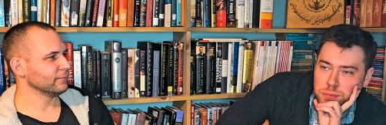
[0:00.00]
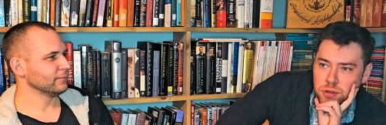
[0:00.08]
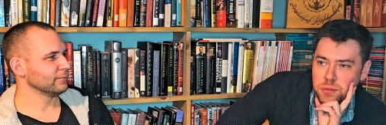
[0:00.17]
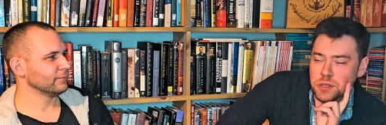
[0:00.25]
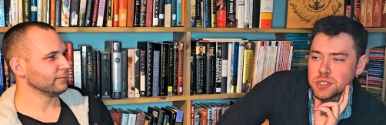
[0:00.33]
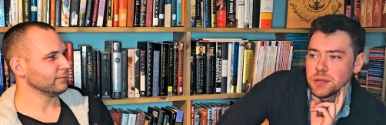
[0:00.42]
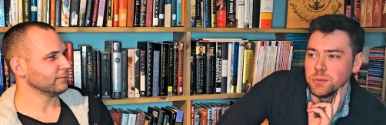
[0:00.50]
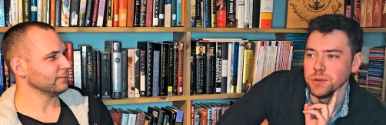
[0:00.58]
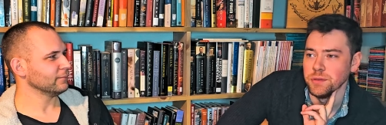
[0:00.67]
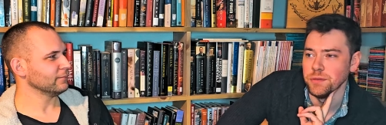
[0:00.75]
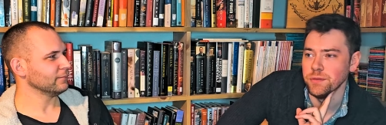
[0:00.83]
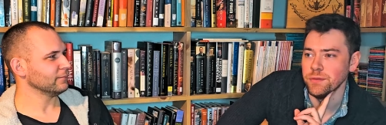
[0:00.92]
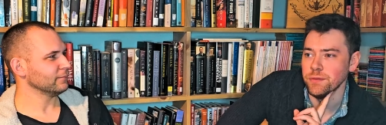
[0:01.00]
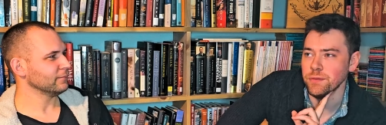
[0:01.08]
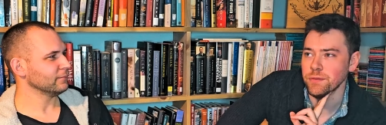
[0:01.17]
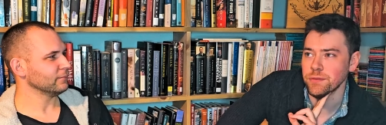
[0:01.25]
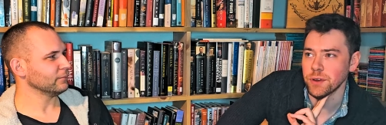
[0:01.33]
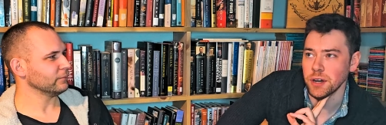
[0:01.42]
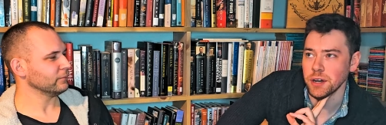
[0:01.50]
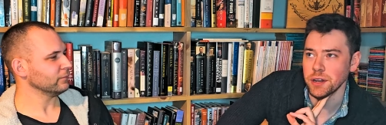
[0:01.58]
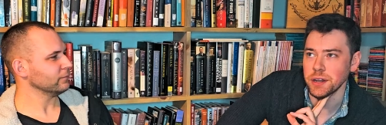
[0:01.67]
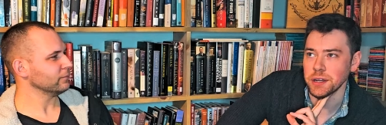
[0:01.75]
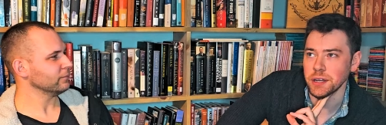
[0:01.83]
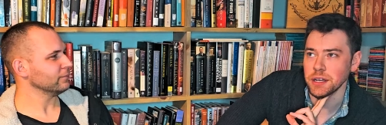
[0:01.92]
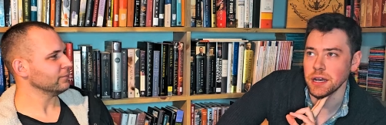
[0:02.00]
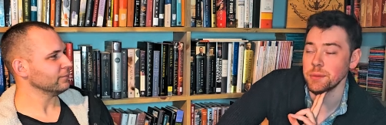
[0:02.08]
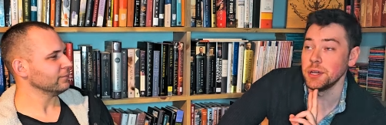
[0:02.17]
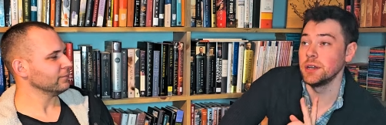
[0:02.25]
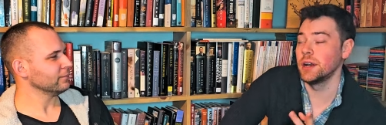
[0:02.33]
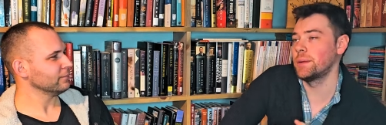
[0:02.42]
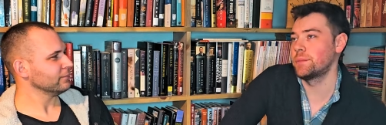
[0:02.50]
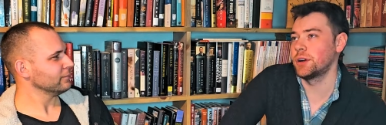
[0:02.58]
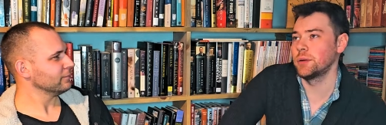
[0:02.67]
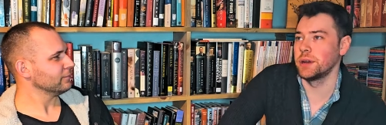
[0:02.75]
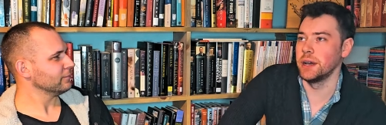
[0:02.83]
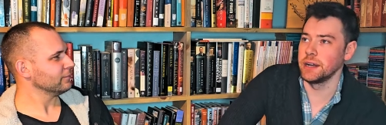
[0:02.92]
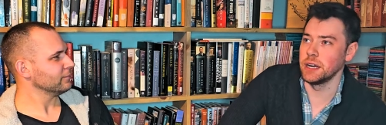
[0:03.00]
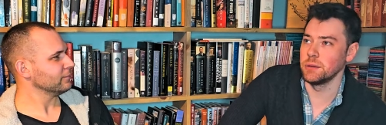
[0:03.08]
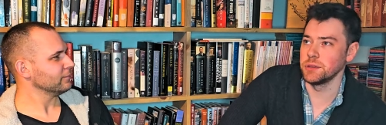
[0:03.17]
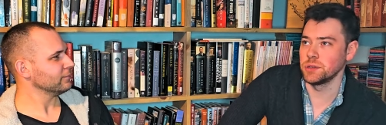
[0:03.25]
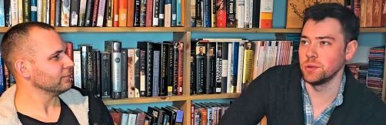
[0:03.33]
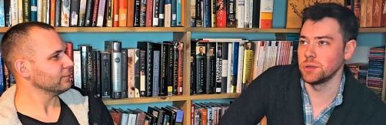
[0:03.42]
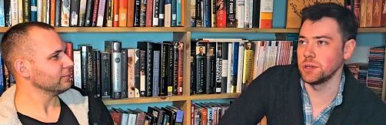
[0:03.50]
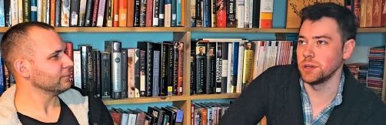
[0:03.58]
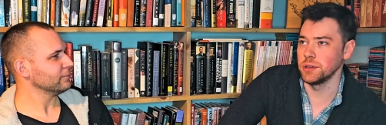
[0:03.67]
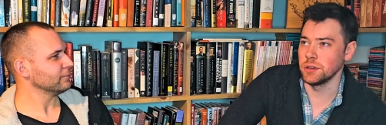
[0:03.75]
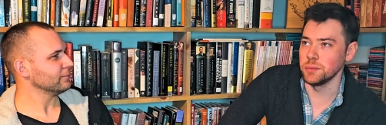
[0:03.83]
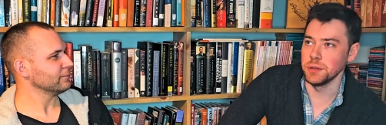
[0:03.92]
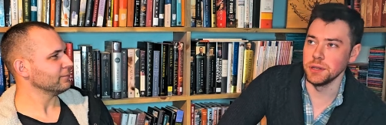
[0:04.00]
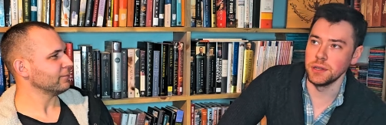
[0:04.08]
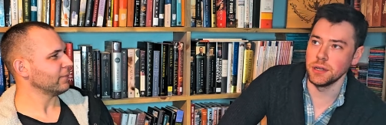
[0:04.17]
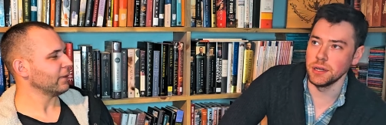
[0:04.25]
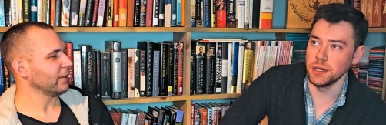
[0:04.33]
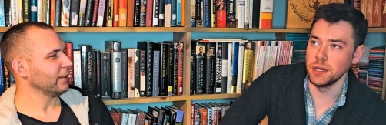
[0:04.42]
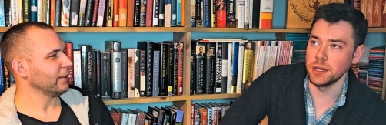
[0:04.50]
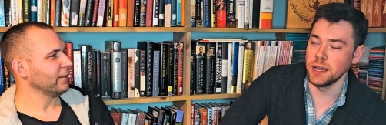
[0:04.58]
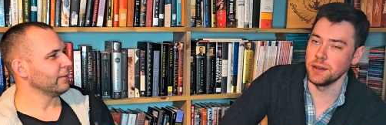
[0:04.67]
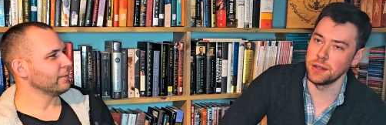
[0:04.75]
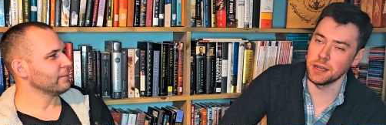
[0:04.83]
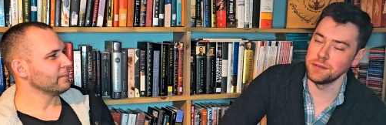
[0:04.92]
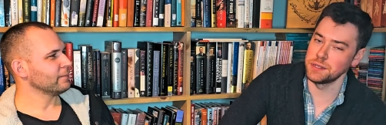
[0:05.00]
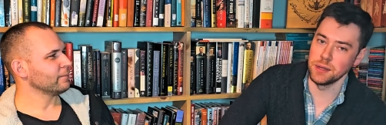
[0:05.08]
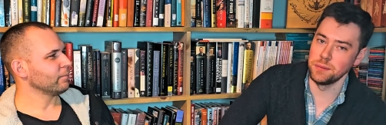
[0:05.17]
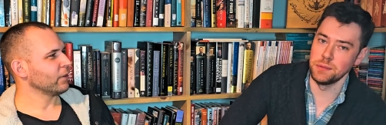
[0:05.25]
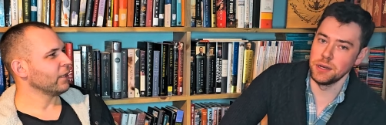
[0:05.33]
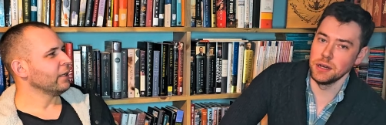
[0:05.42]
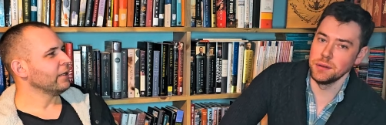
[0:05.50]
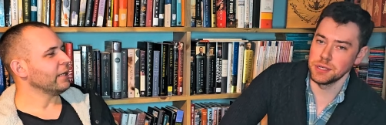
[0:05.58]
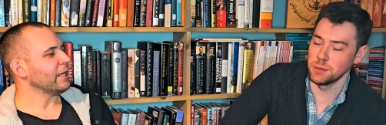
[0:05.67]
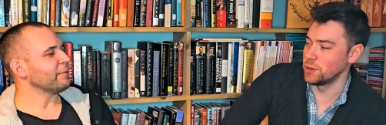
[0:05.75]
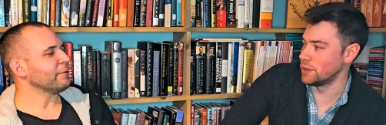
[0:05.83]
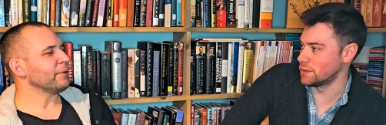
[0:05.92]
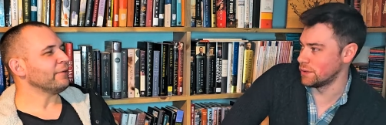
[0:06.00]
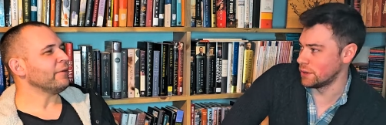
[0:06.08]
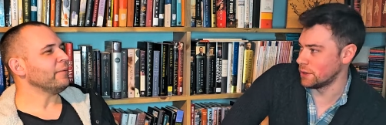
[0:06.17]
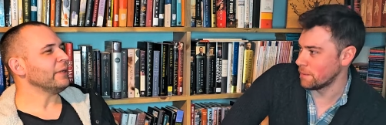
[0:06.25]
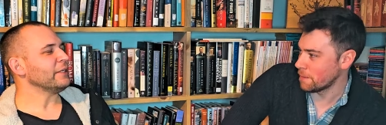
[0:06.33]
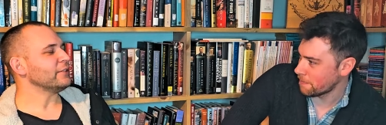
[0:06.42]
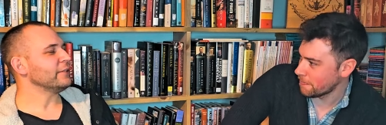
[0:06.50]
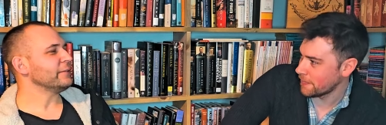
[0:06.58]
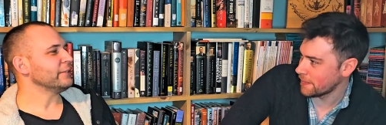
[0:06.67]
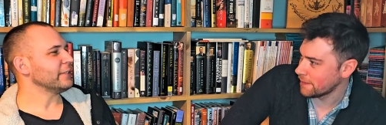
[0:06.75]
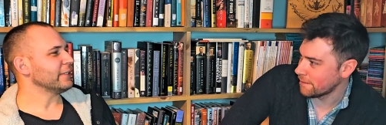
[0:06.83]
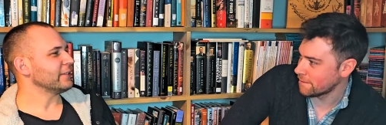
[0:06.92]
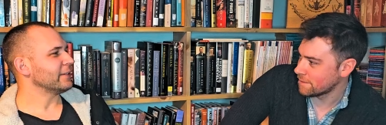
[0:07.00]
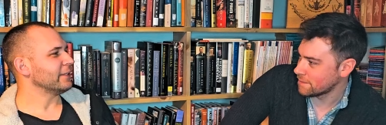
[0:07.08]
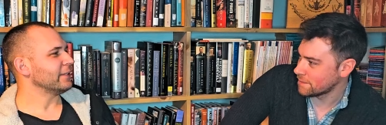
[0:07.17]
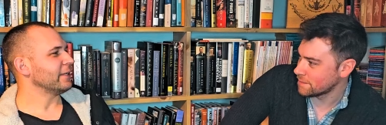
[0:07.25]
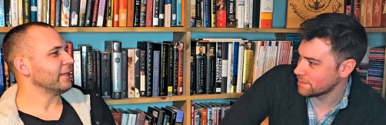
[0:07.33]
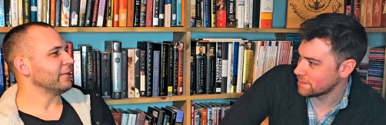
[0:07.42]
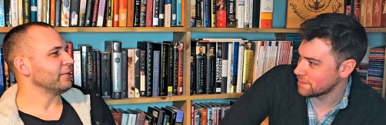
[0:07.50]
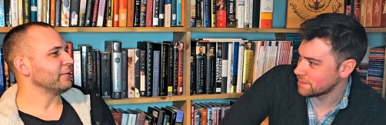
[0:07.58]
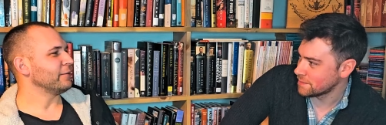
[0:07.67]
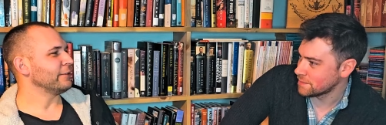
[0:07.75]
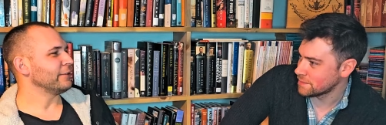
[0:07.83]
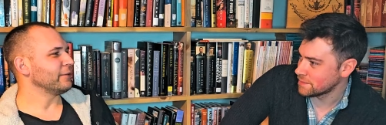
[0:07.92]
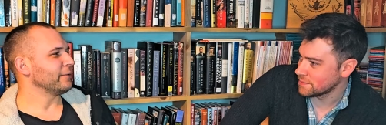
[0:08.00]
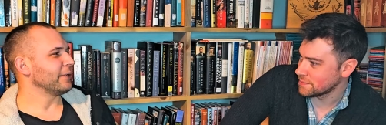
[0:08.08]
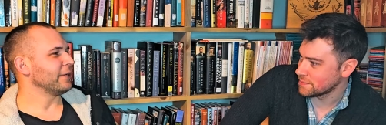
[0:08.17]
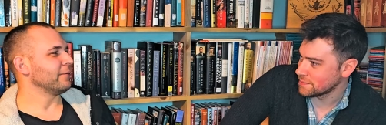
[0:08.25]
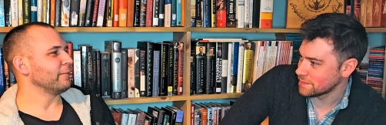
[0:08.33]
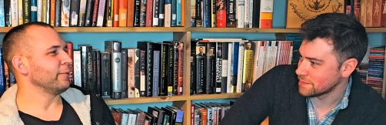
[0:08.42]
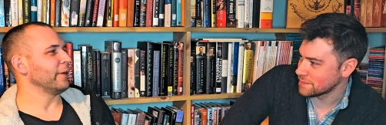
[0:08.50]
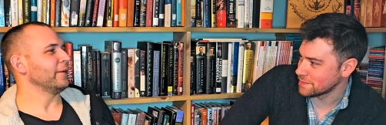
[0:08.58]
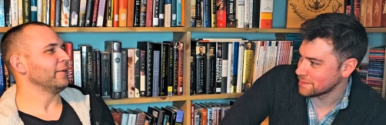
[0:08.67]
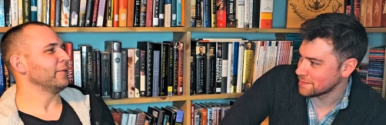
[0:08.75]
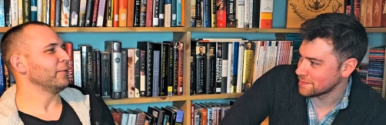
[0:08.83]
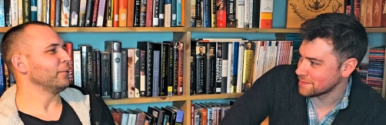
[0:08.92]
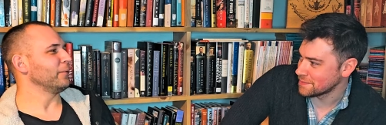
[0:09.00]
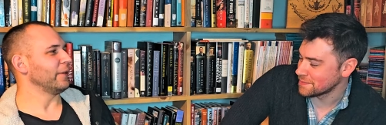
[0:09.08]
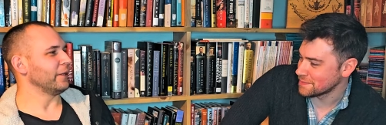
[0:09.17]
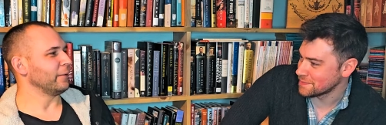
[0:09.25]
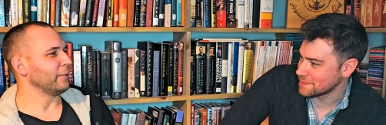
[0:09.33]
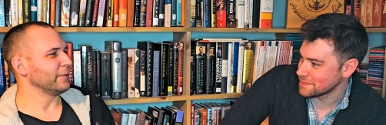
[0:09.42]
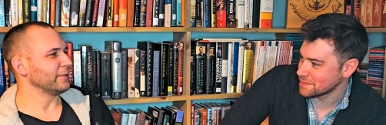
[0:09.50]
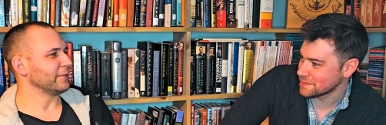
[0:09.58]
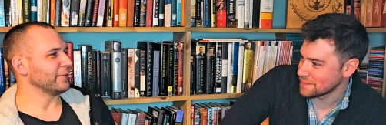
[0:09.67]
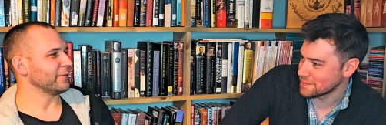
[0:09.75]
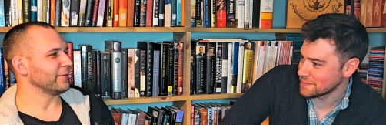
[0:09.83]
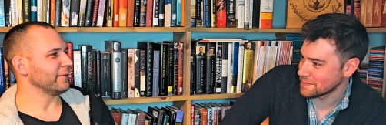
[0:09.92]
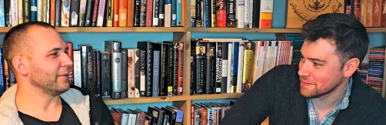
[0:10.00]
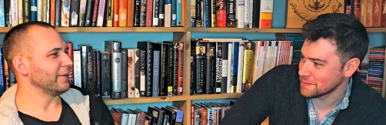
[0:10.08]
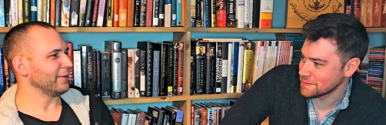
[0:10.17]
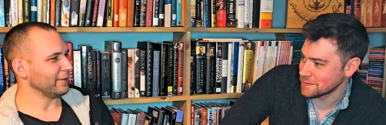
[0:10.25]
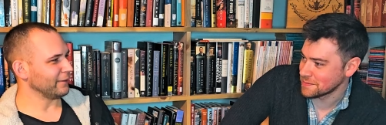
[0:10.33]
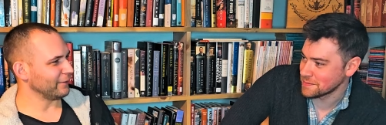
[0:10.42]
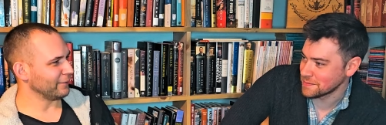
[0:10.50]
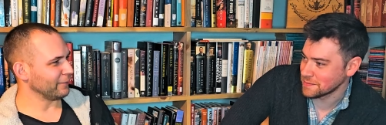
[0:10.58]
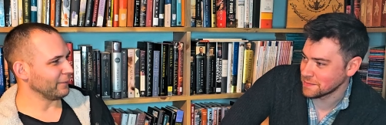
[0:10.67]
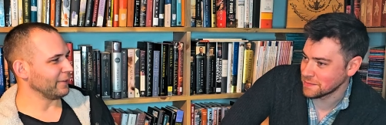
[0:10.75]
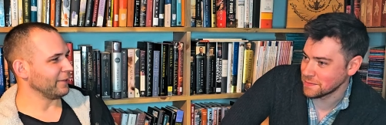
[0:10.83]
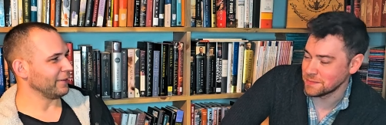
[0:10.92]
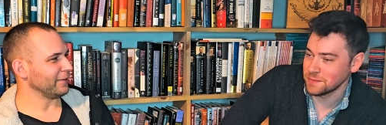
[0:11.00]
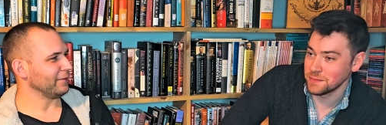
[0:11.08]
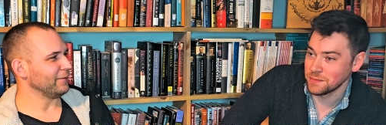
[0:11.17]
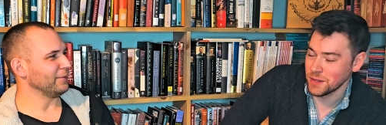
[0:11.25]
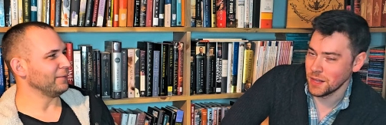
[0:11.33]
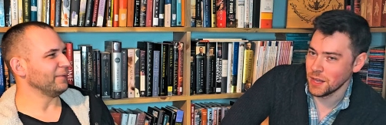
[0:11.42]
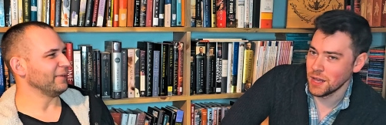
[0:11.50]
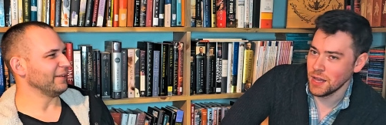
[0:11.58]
Speaker 1: probably just someone fun, I guess. I mean, I probably want to hang out with Tolkien a little bit. Again, like I've said,
Speaker 2: yeah, but what if he makes you just like sit down and you just do like rando linguistics all day and don't really
Speaker 1: like do